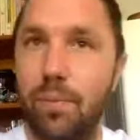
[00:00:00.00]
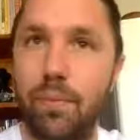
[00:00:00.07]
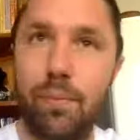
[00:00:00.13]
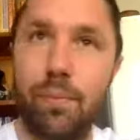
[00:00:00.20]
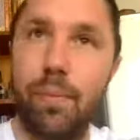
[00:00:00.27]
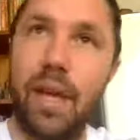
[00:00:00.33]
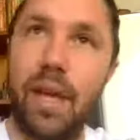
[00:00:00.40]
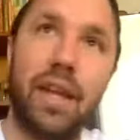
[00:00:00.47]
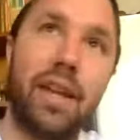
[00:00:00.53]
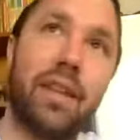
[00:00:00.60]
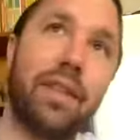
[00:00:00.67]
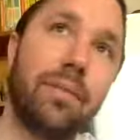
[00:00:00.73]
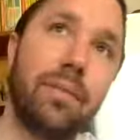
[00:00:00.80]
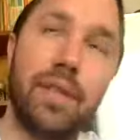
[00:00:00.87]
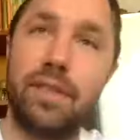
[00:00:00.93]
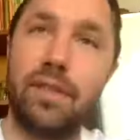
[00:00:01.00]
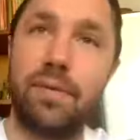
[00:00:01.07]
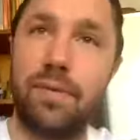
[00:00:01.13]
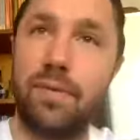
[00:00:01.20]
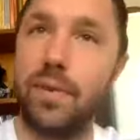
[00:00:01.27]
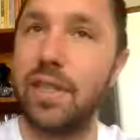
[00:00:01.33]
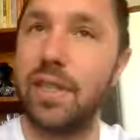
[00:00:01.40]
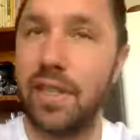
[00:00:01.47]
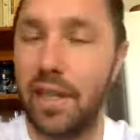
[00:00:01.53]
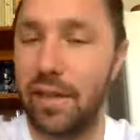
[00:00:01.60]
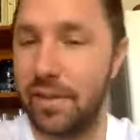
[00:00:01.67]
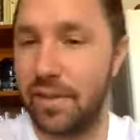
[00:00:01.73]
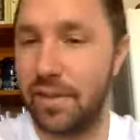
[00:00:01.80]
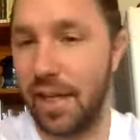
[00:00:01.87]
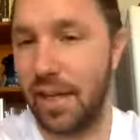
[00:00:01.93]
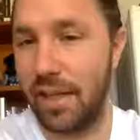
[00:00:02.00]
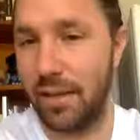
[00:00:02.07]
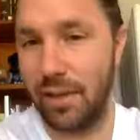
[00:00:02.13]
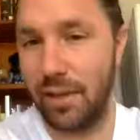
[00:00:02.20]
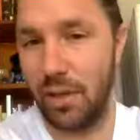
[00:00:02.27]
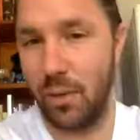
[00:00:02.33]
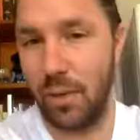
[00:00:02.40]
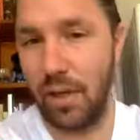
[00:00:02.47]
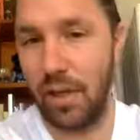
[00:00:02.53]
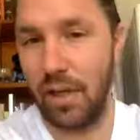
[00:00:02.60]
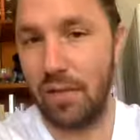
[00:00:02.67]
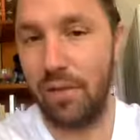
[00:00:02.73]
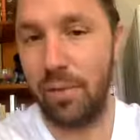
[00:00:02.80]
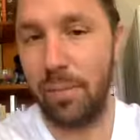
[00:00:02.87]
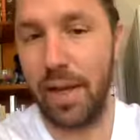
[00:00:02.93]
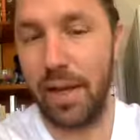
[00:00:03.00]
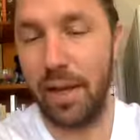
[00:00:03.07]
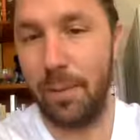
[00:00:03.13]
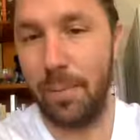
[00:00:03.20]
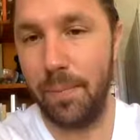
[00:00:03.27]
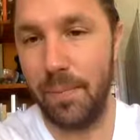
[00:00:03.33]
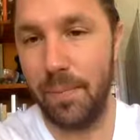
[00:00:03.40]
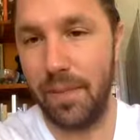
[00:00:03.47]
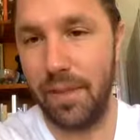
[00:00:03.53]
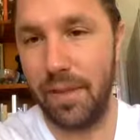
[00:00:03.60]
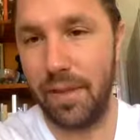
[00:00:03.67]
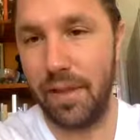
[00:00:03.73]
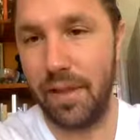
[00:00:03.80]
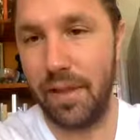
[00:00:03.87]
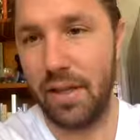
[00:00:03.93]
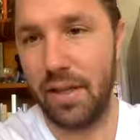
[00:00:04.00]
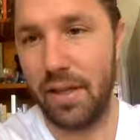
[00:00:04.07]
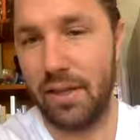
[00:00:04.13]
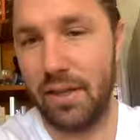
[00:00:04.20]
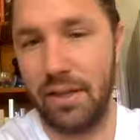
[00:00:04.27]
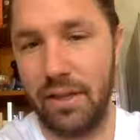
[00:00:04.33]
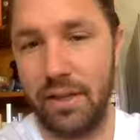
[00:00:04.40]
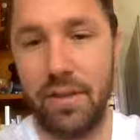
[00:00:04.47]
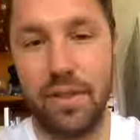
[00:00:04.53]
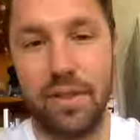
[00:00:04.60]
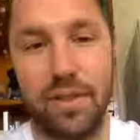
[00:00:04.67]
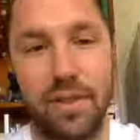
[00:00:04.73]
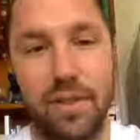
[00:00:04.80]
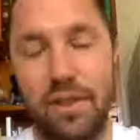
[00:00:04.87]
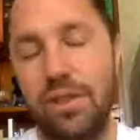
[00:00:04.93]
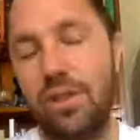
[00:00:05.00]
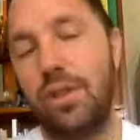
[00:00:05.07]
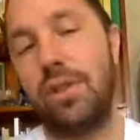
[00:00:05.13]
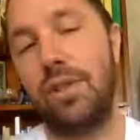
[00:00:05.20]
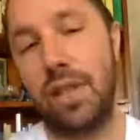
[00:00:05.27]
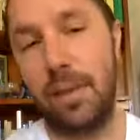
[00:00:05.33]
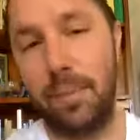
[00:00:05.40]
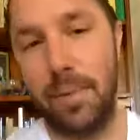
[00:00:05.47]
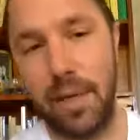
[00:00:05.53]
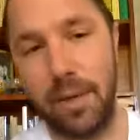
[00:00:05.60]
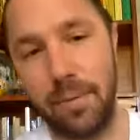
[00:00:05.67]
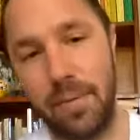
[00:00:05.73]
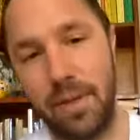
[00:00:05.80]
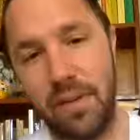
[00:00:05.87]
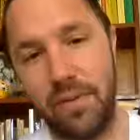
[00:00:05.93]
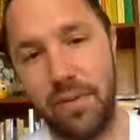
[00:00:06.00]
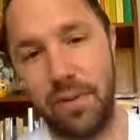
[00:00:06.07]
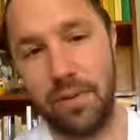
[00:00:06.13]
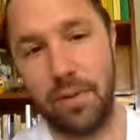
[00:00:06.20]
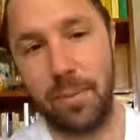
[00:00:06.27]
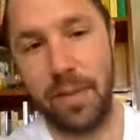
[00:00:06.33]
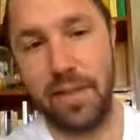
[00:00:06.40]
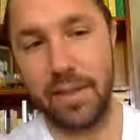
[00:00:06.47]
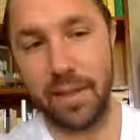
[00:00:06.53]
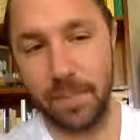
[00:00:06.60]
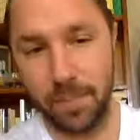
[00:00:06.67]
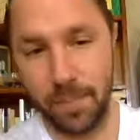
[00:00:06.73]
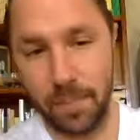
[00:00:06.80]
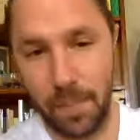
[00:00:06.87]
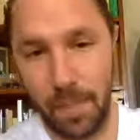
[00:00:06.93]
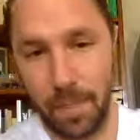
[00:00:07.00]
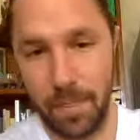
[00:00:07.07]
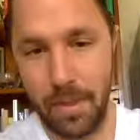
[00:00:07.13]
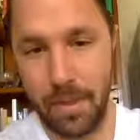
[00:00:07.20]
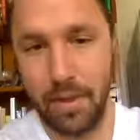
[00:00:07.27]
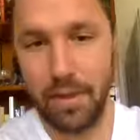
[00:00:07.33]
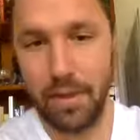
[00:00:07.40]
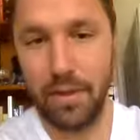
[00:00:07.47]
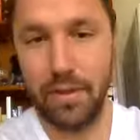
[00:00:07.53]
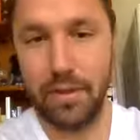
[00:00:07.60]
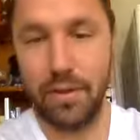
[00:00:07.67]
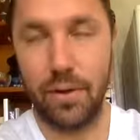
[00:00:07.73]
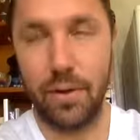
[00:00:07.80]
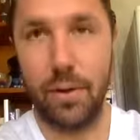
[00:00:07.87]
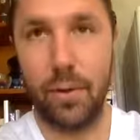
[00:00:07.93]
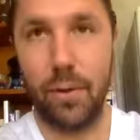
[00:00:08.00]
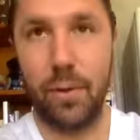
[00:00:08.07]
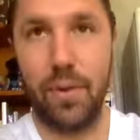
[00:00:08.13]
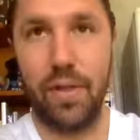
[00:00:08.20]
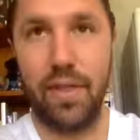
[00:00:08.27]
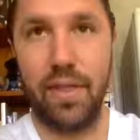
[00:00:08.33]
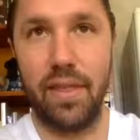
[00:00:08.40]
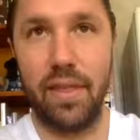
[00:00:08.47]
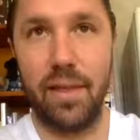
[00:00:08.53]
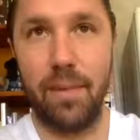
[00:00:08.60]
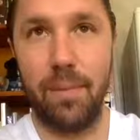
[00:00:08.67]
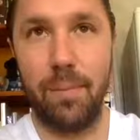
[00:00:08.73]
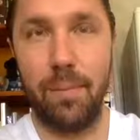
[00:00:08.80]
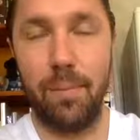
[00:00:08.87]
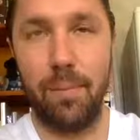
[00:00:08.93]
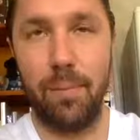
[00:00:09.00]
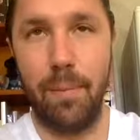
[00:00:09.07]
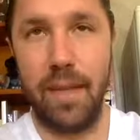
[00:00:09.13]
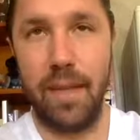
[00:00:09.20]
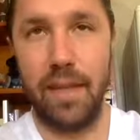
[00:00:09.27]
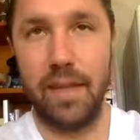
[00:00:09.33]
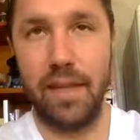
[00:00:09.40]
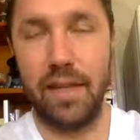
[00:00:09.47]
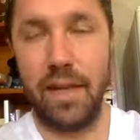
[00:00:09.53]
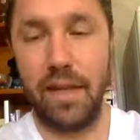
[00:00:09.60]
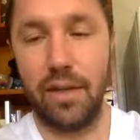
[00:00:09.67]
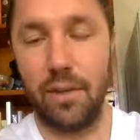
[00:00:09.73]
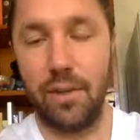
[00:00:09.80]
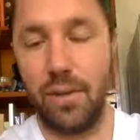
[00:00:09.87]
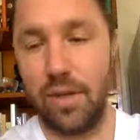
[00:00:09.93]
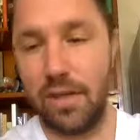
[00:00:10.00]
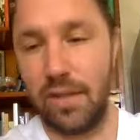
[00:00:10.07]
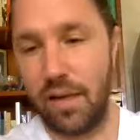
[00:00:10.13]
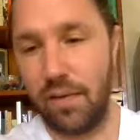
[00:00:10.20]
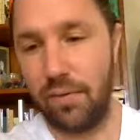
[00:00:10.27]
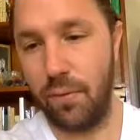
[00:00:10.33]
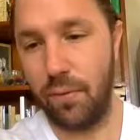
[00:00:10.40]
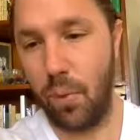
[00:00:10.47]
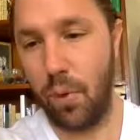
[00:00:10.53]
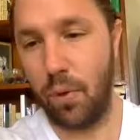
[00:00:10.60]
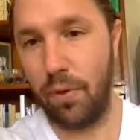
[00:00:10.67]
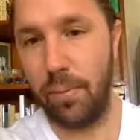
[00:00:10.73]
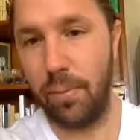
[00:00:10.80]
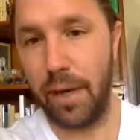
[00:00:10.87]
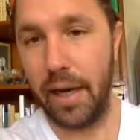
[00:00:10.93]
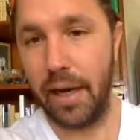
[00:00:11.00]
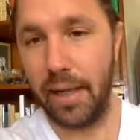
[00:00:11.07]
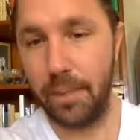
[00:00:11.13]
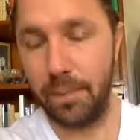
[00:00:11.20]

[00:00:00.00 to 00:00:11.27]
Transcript: bed, and it's freezing outside. You don't want to leave the bed. So you sleep in, and it feels amazing. So Meta Dhatu does that for the body.